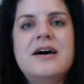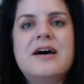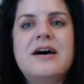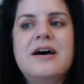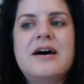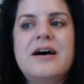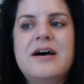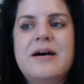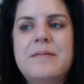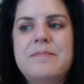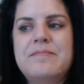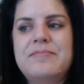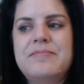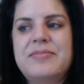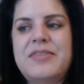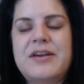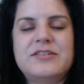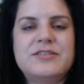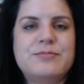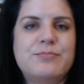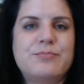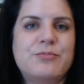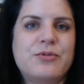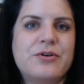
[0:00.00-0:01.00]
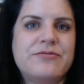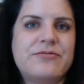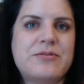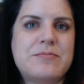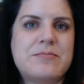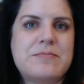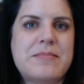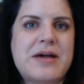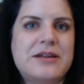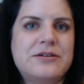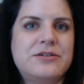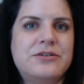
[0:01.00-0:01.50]
That's more of a
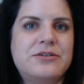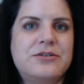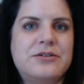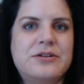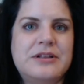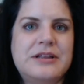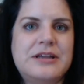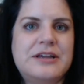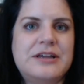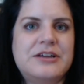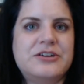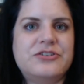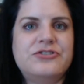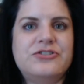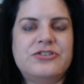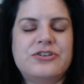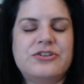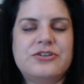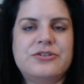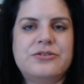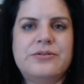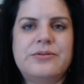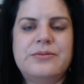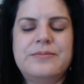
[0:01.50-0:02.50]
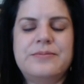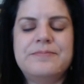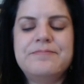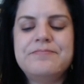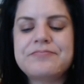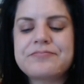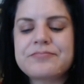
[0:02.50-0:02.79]
medical issue.